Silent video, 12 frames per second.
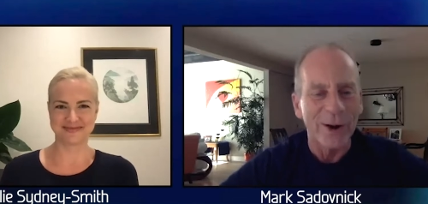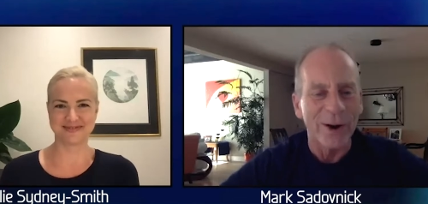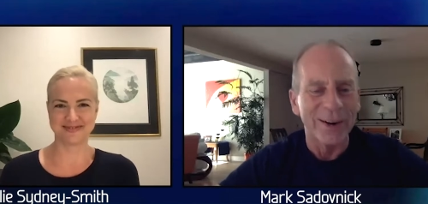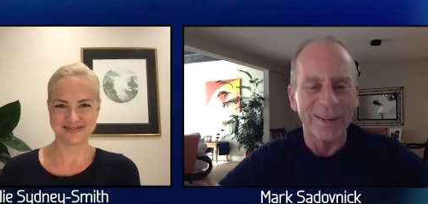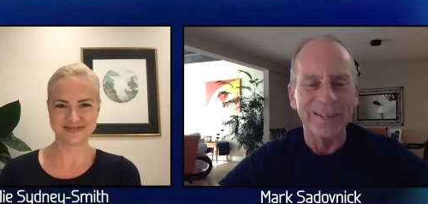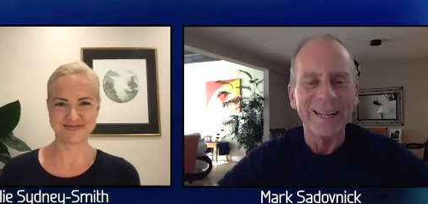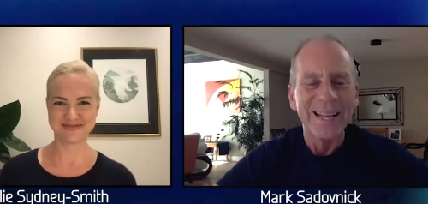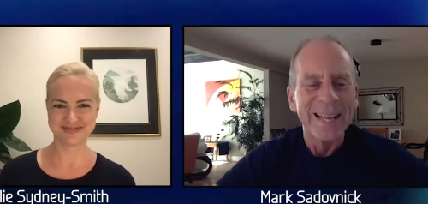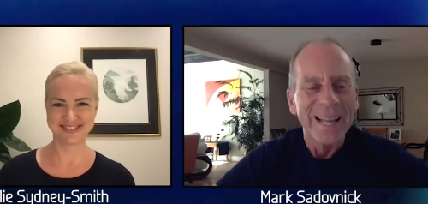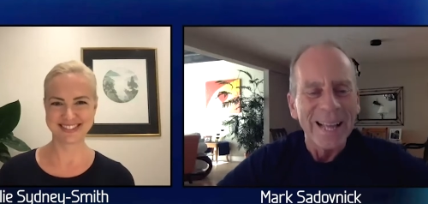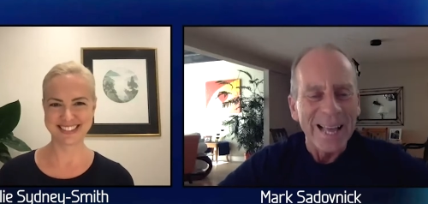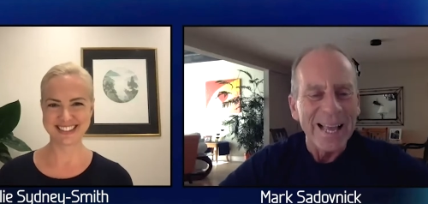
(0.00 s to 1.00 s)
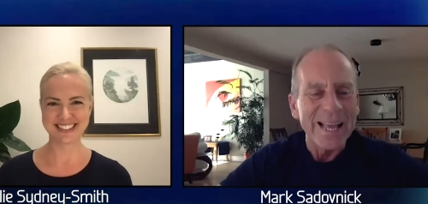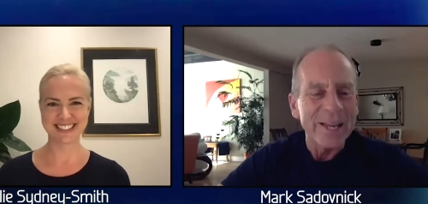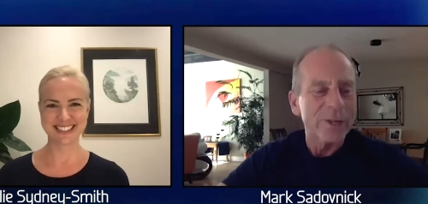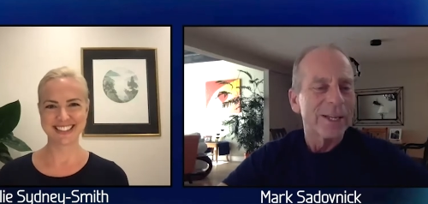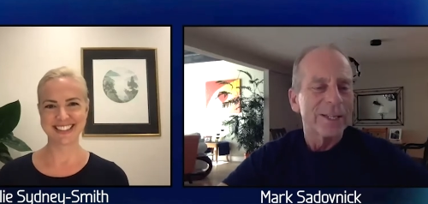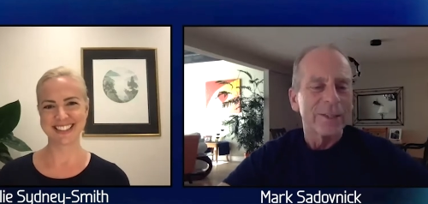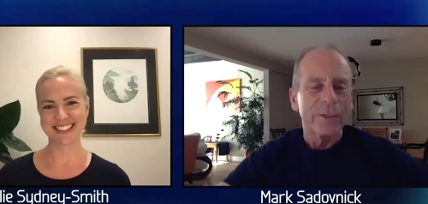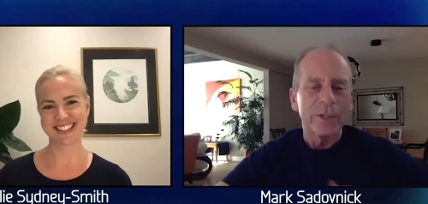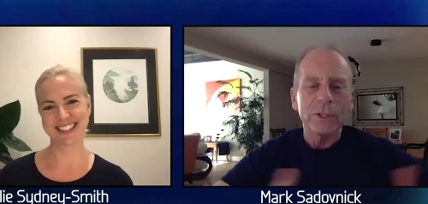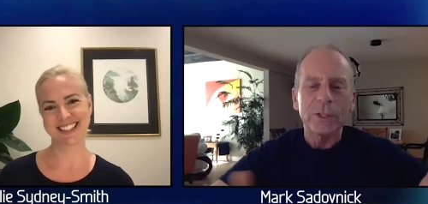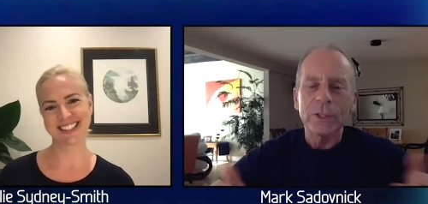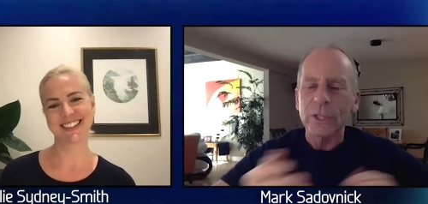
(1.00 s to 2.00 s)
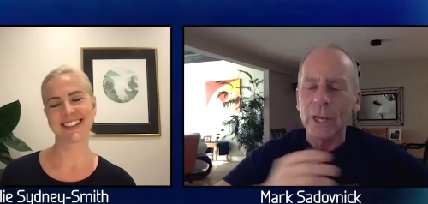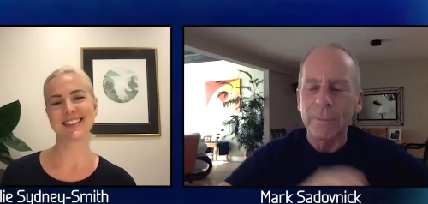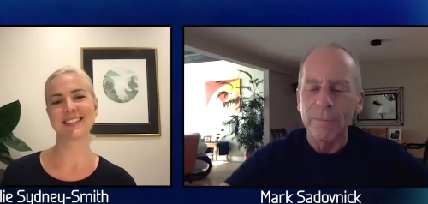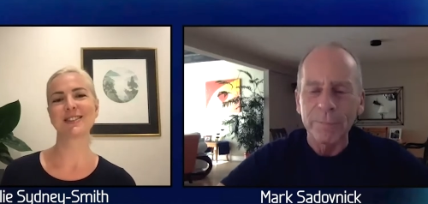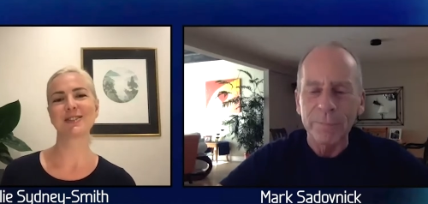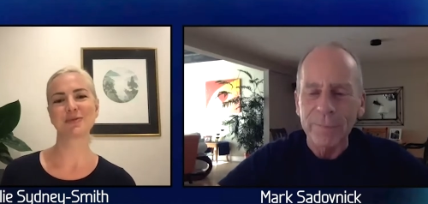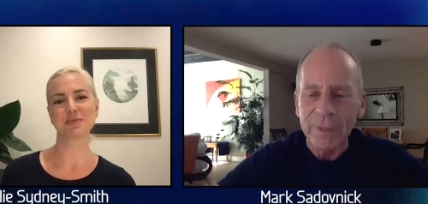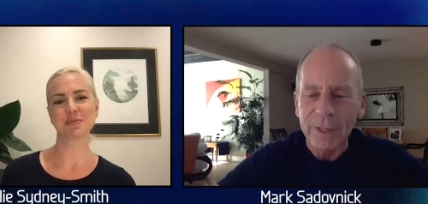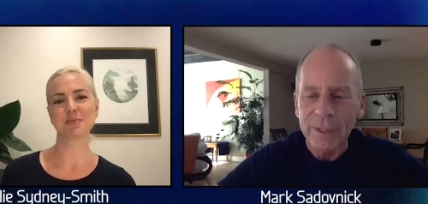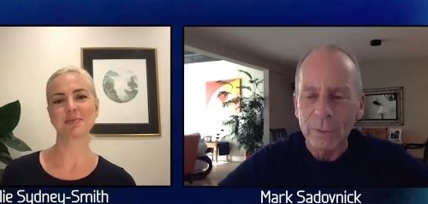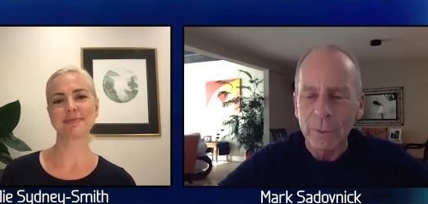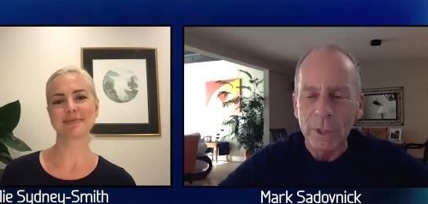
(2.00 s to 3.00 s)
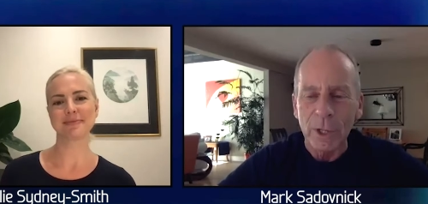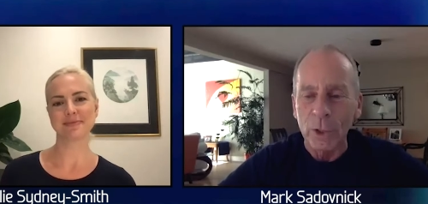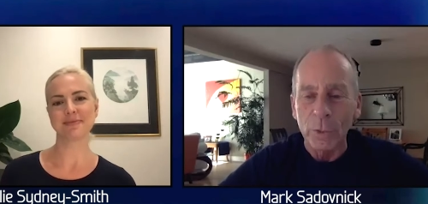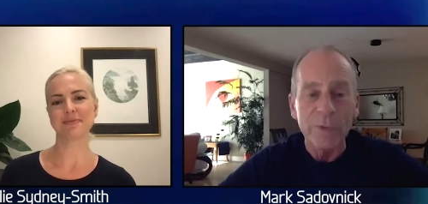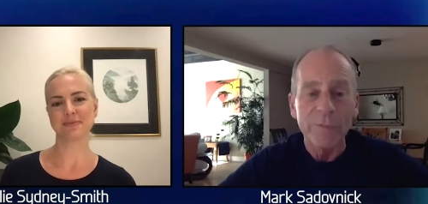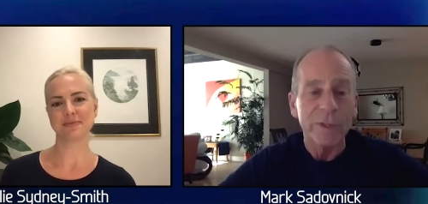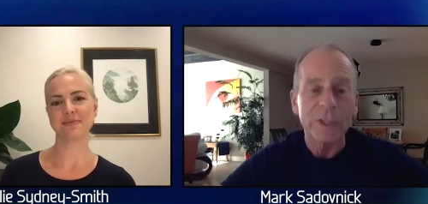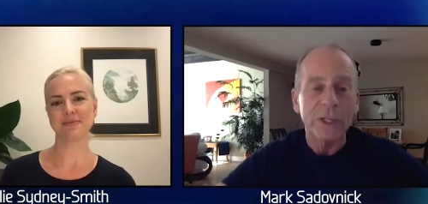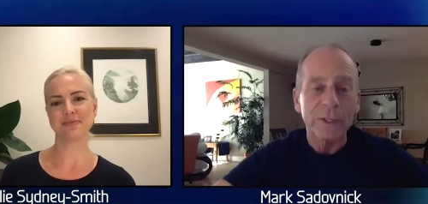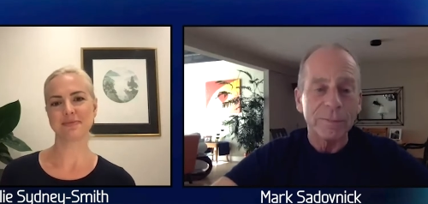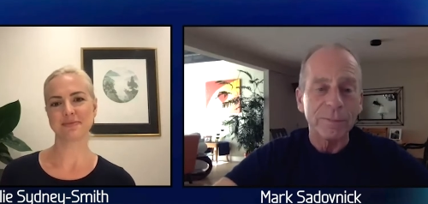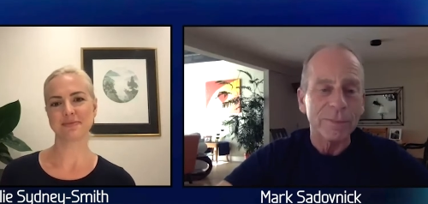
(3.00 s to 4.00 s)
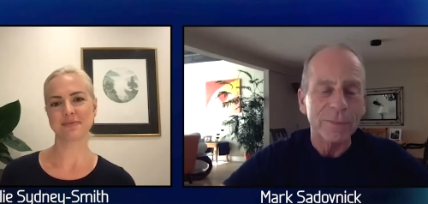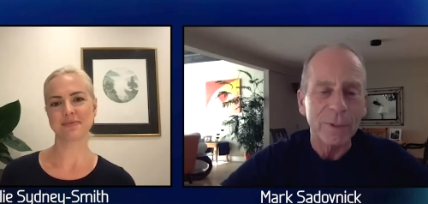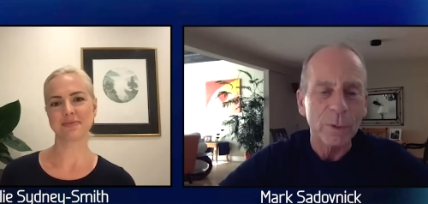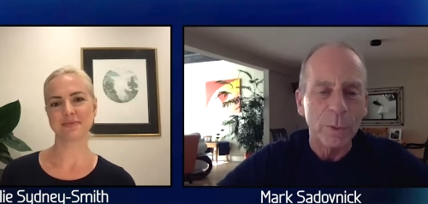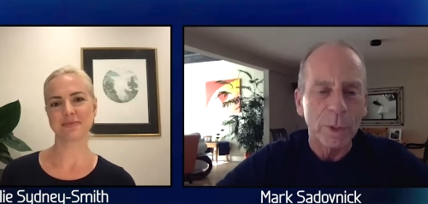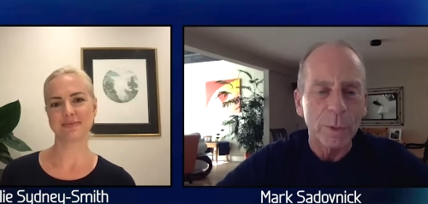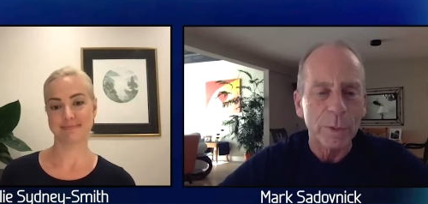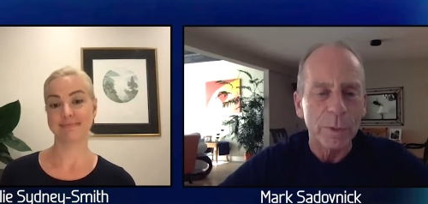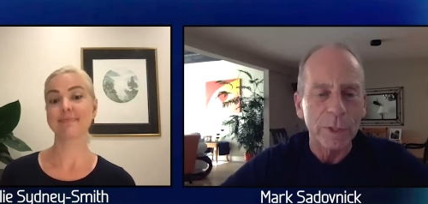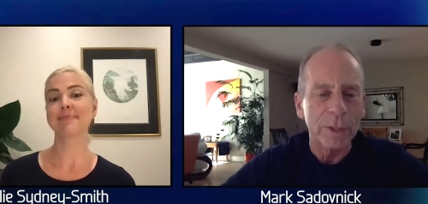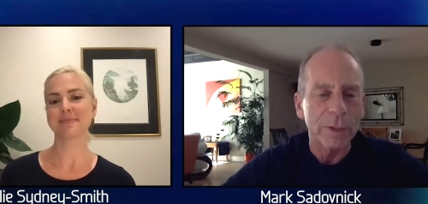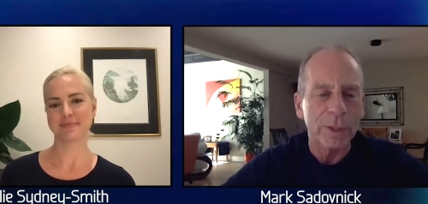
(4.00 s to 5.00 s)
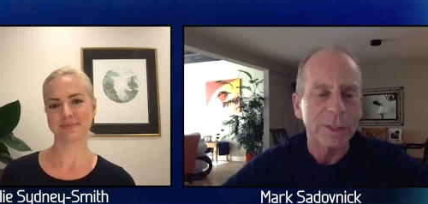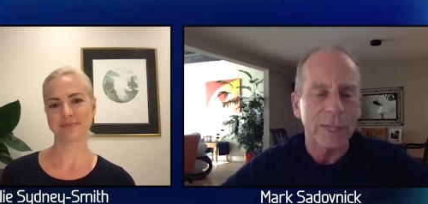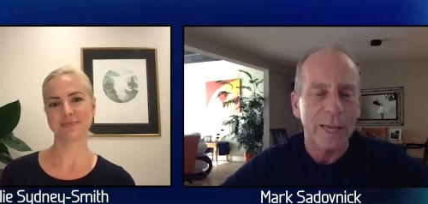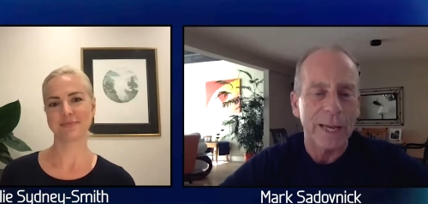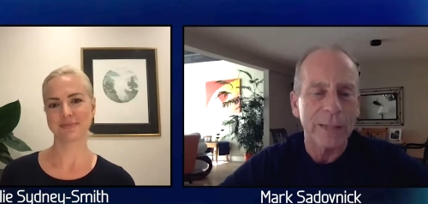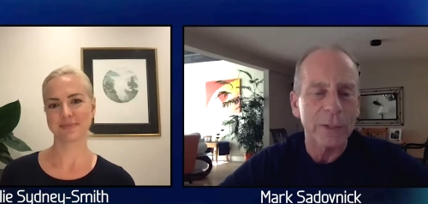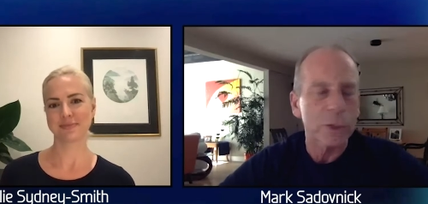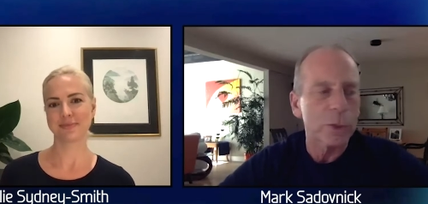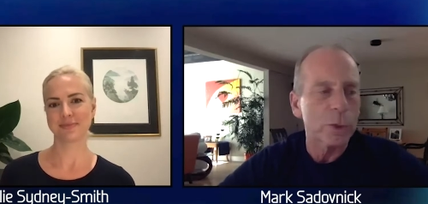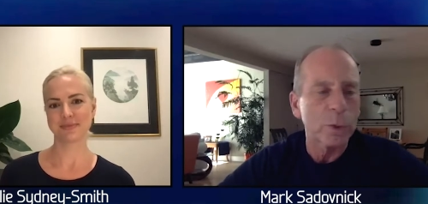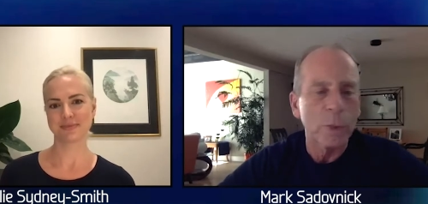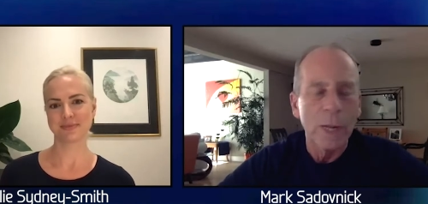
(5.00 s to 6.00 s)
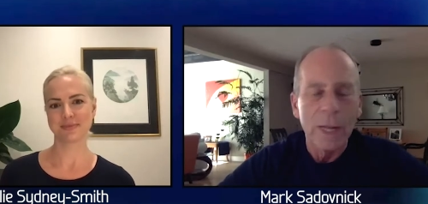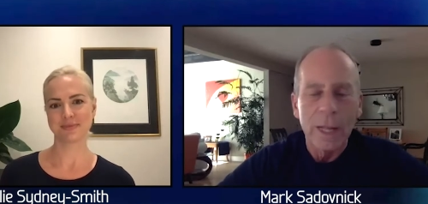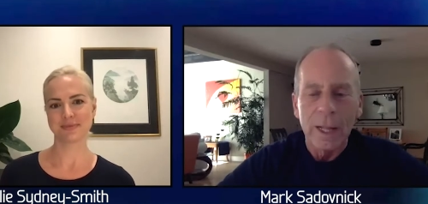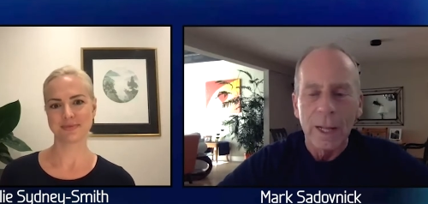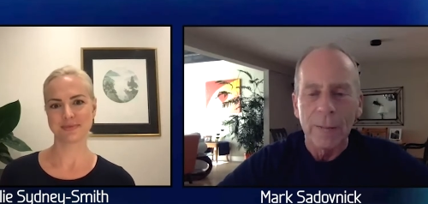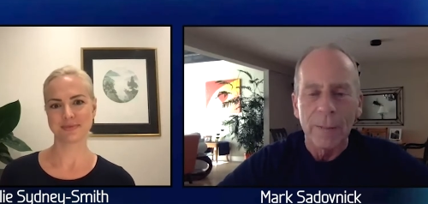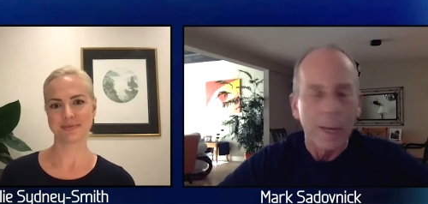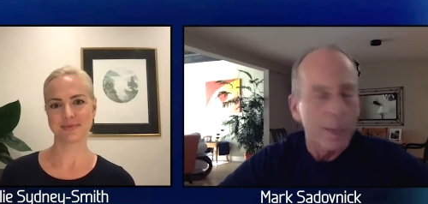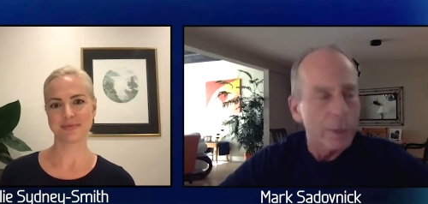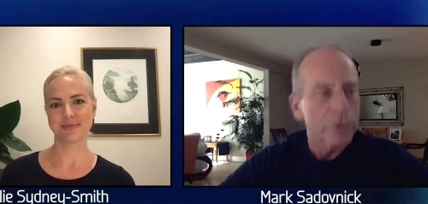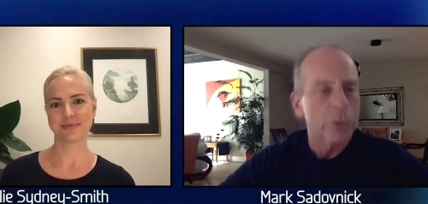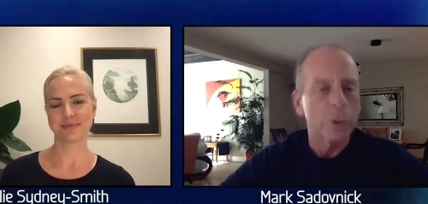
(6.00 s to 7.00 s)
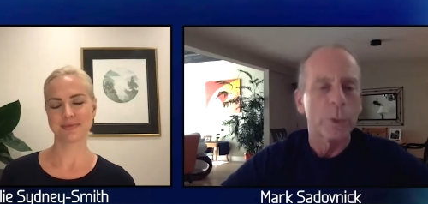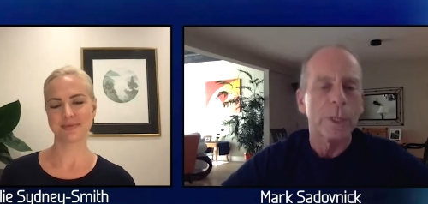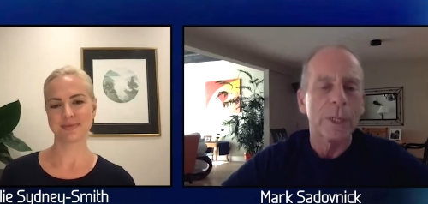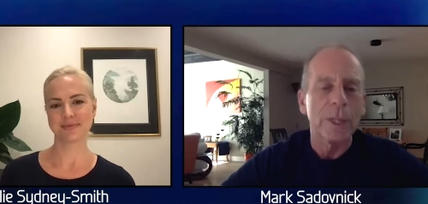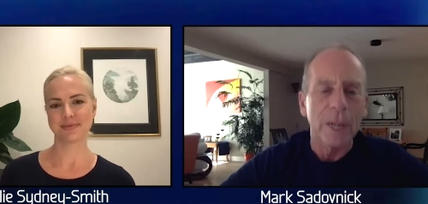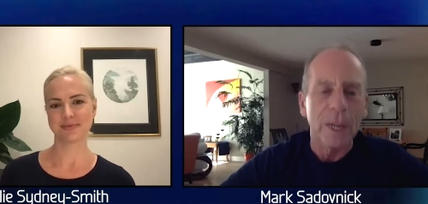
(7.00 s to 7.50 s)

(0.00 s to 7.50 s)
Speaker 1: are. And this is um, what we call a revisit, where we really like to ask you um, how you are doing,